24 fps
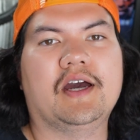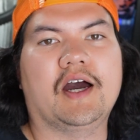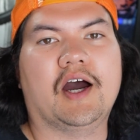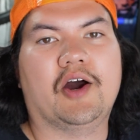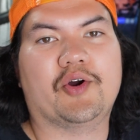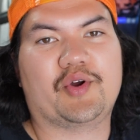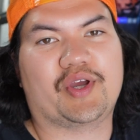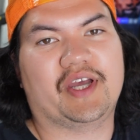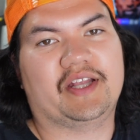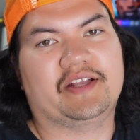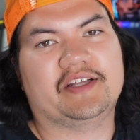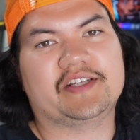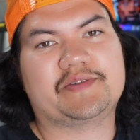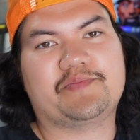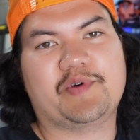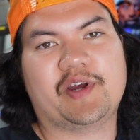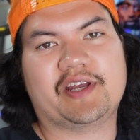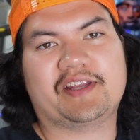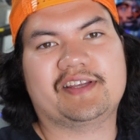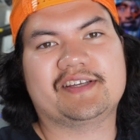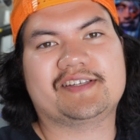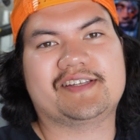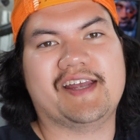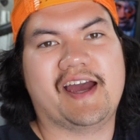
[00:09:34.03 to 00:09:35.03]
Okay, let's
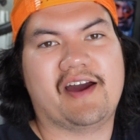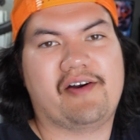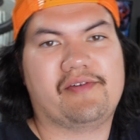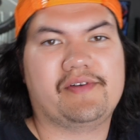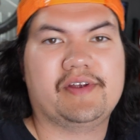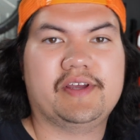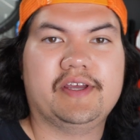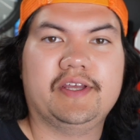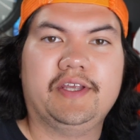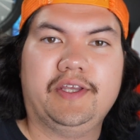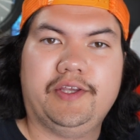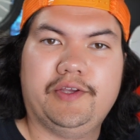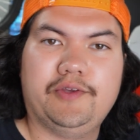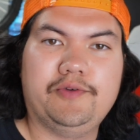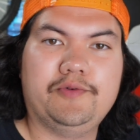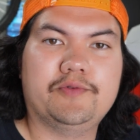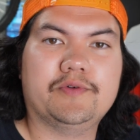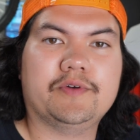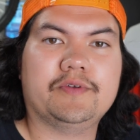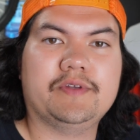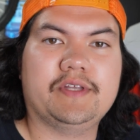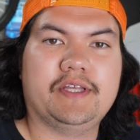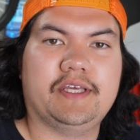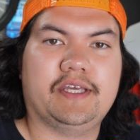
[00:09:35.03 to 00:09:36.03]
break this down. You
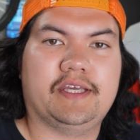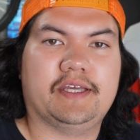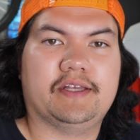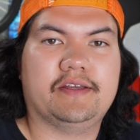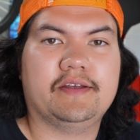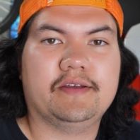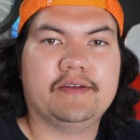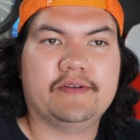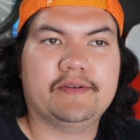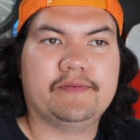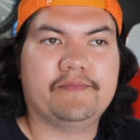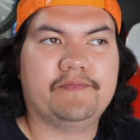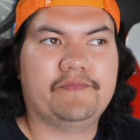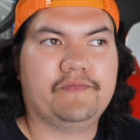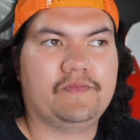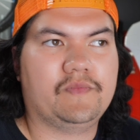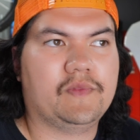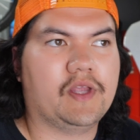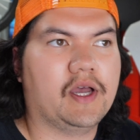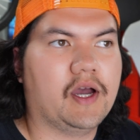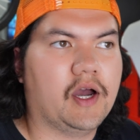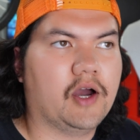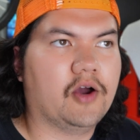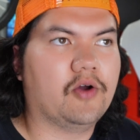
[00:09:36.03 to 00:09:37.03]
will need
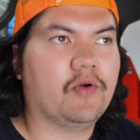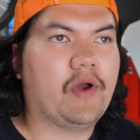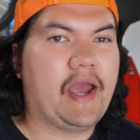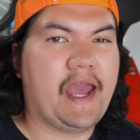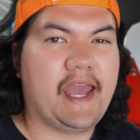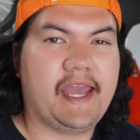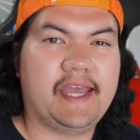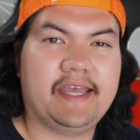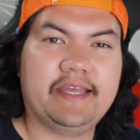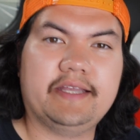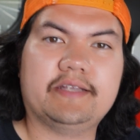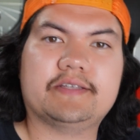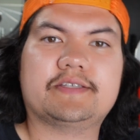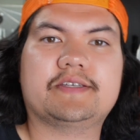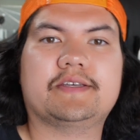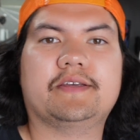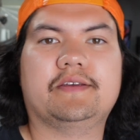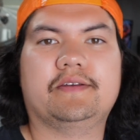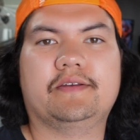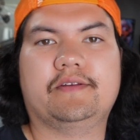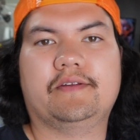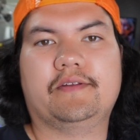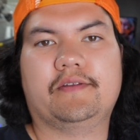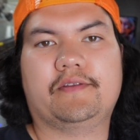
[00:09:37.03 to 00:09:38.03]
08
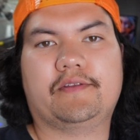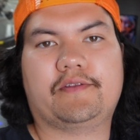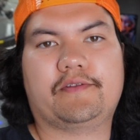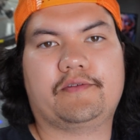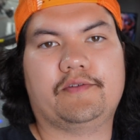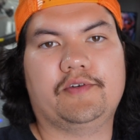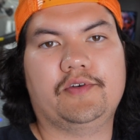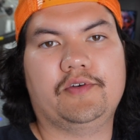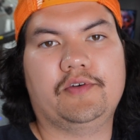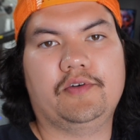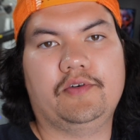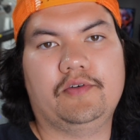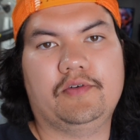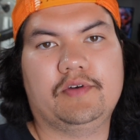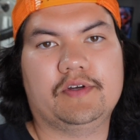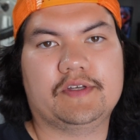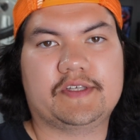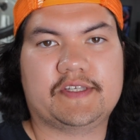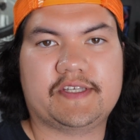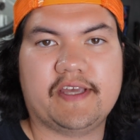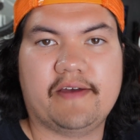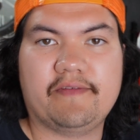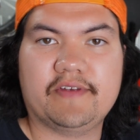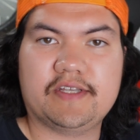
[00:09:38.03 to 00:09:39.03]
through
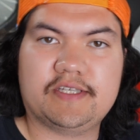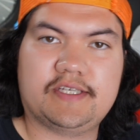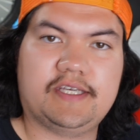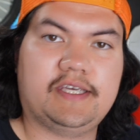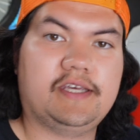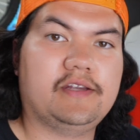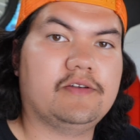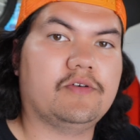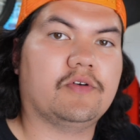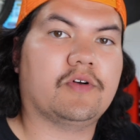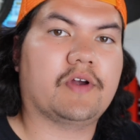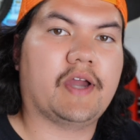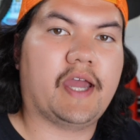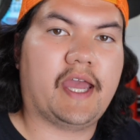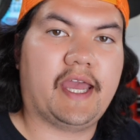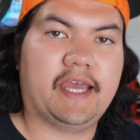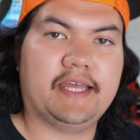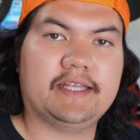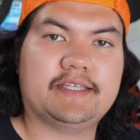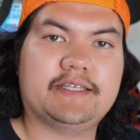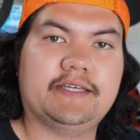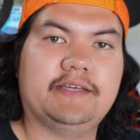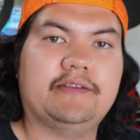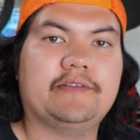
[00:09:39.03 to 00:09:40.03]
17 or
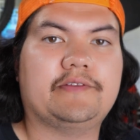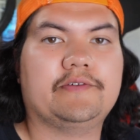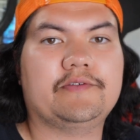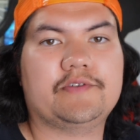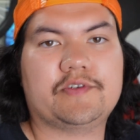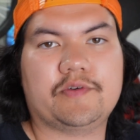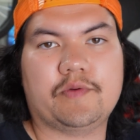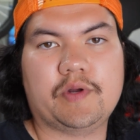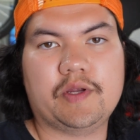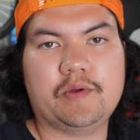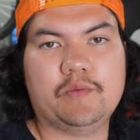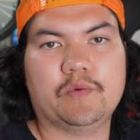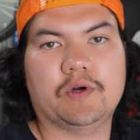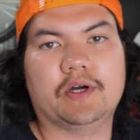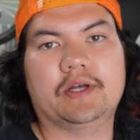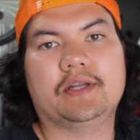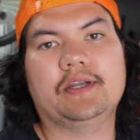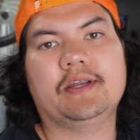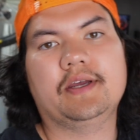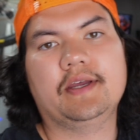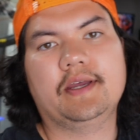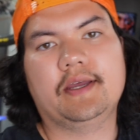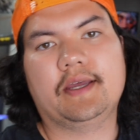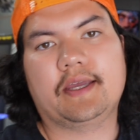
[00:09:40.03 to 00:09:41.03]
18 through
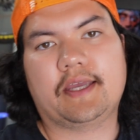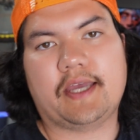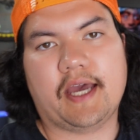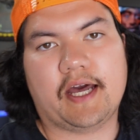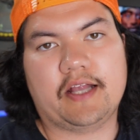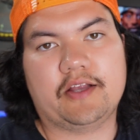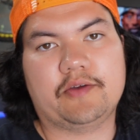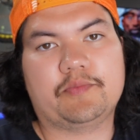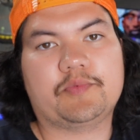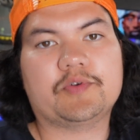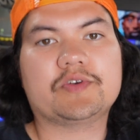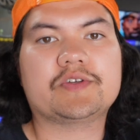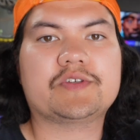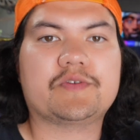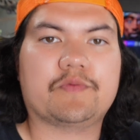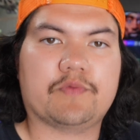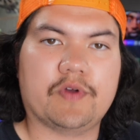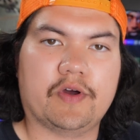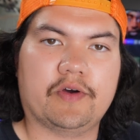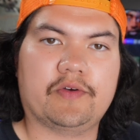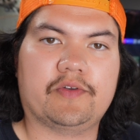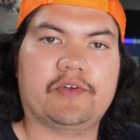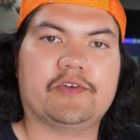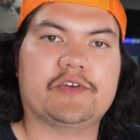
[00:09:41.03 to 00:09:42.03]
21 calipers,
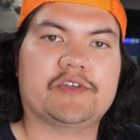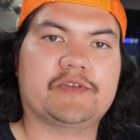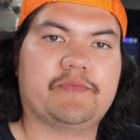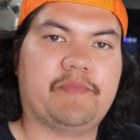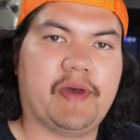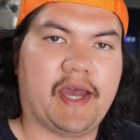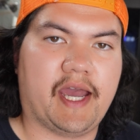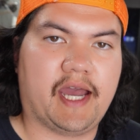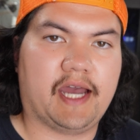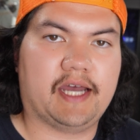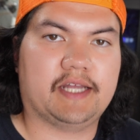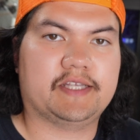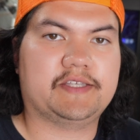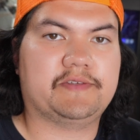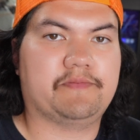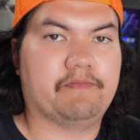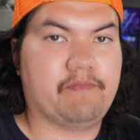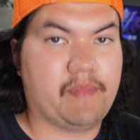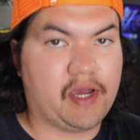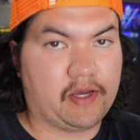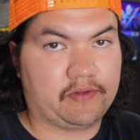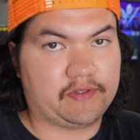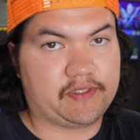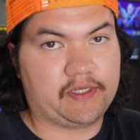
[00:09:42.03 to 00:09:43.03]
rotors, pads,
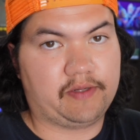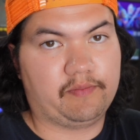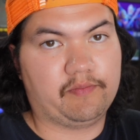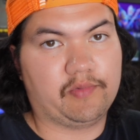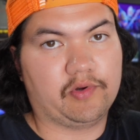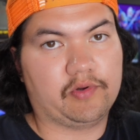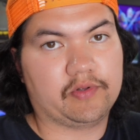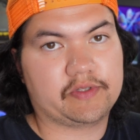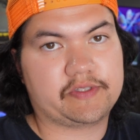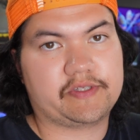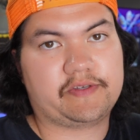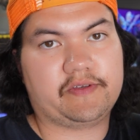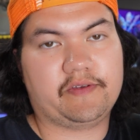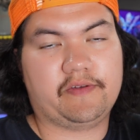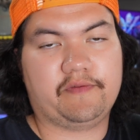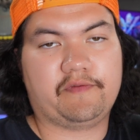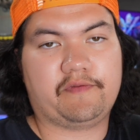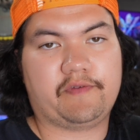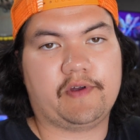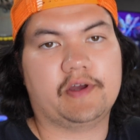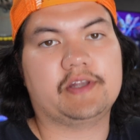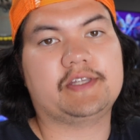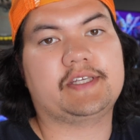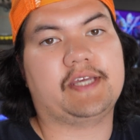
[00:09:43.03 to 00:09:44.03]
mounting bolts,
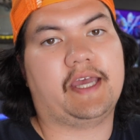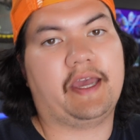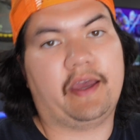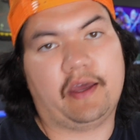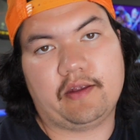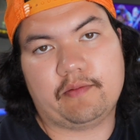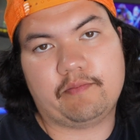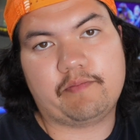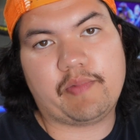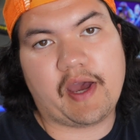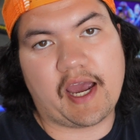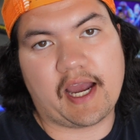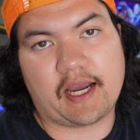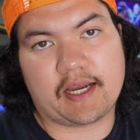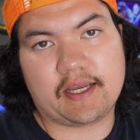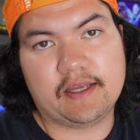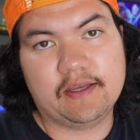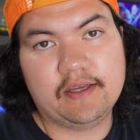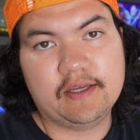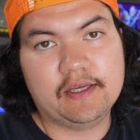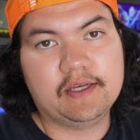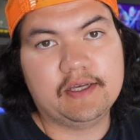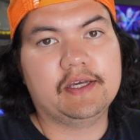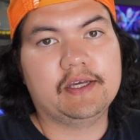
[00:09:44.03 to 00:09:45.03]
front and back.
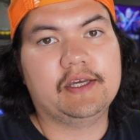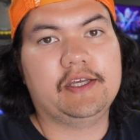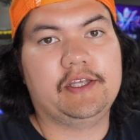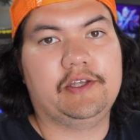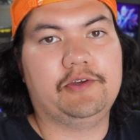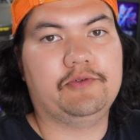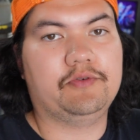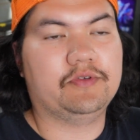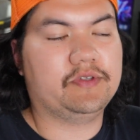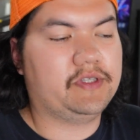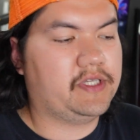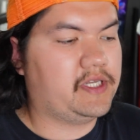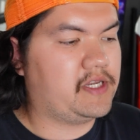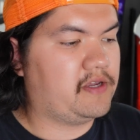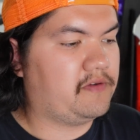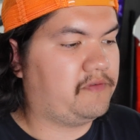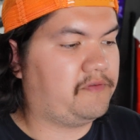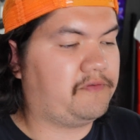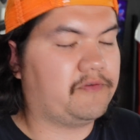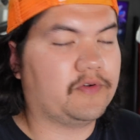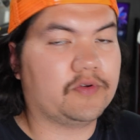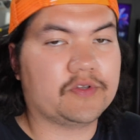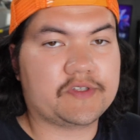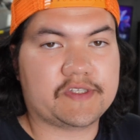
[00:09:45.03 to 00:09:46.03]
You will need a
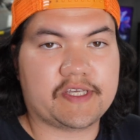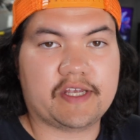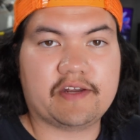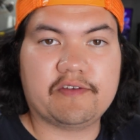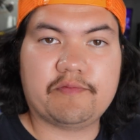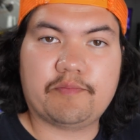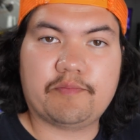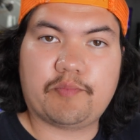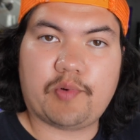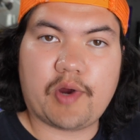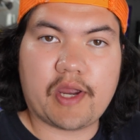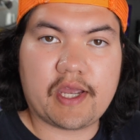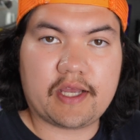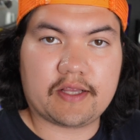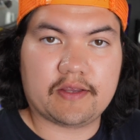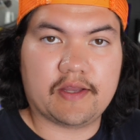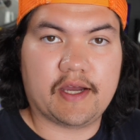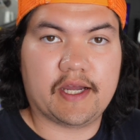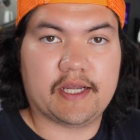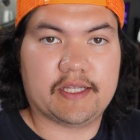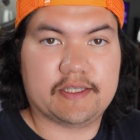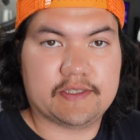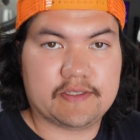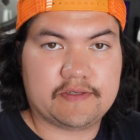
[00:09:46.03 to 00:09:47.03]
full set of brake
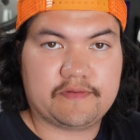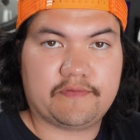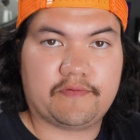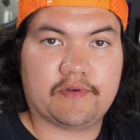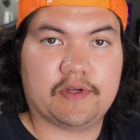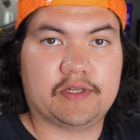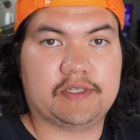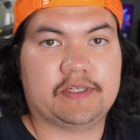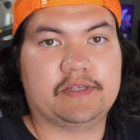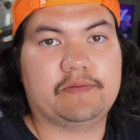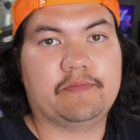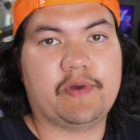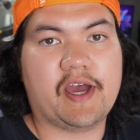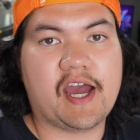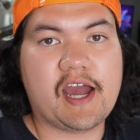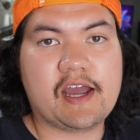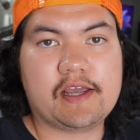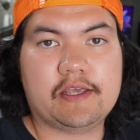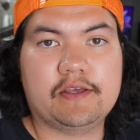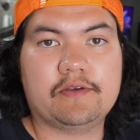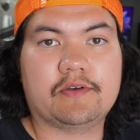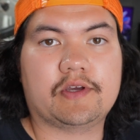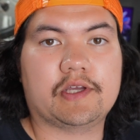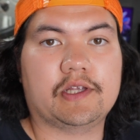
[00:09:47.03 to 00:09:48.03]
lines, front and
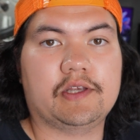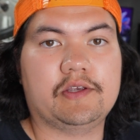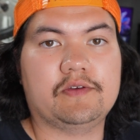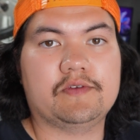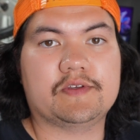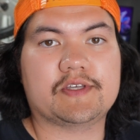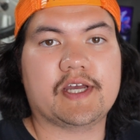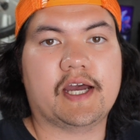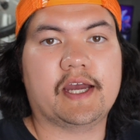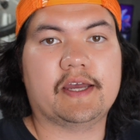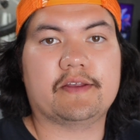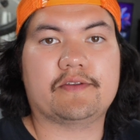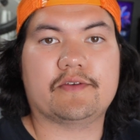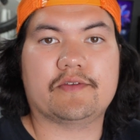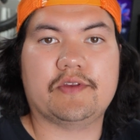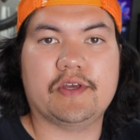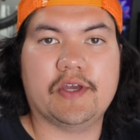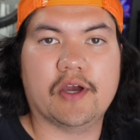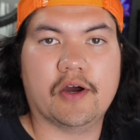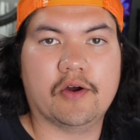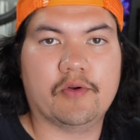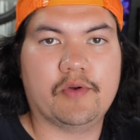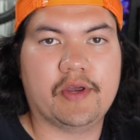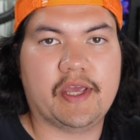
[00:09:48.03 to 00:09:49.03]
back. You can use either
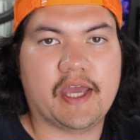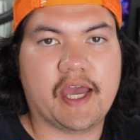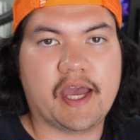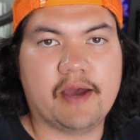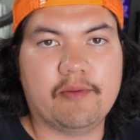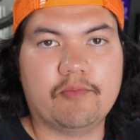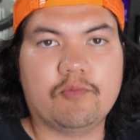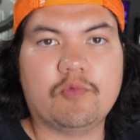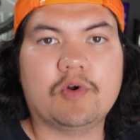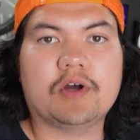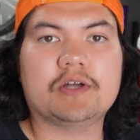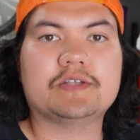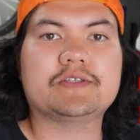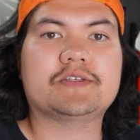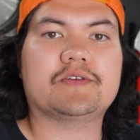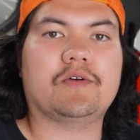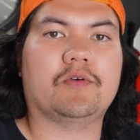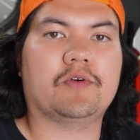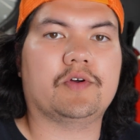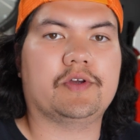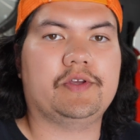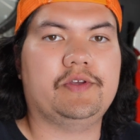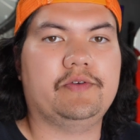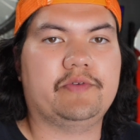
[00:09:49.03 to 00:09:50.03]
the OEM ones,
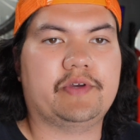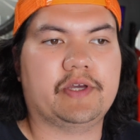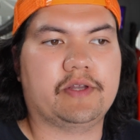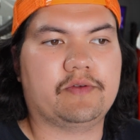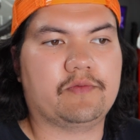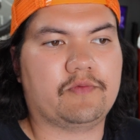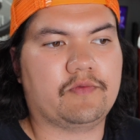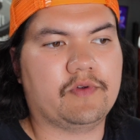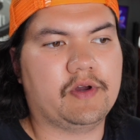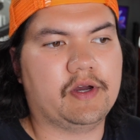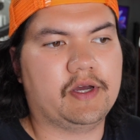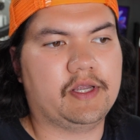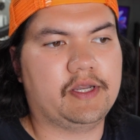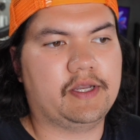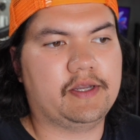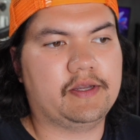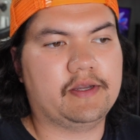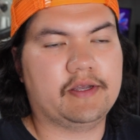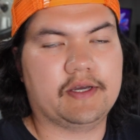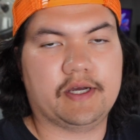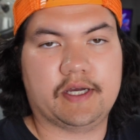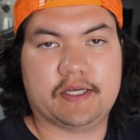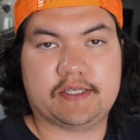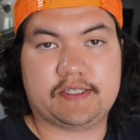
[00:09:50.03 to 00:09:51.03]
or you can
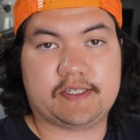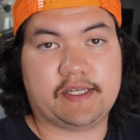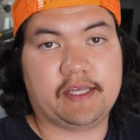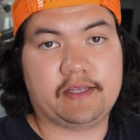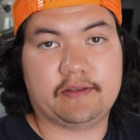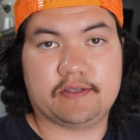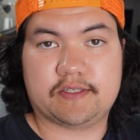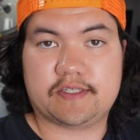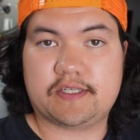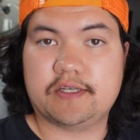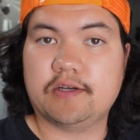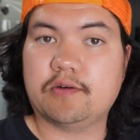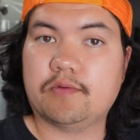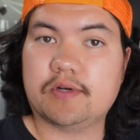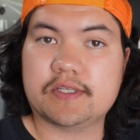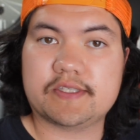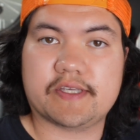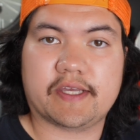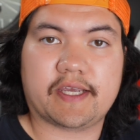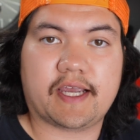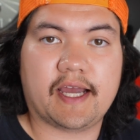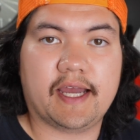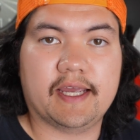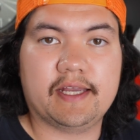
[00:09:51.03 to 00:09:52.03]
run stainless steel ones
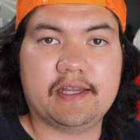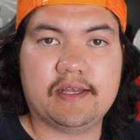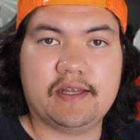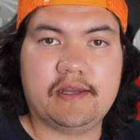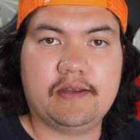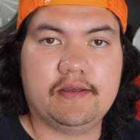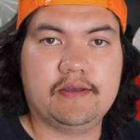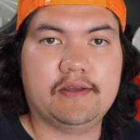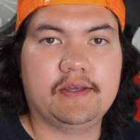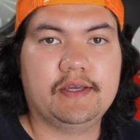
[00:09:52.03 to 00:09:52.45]
like I did.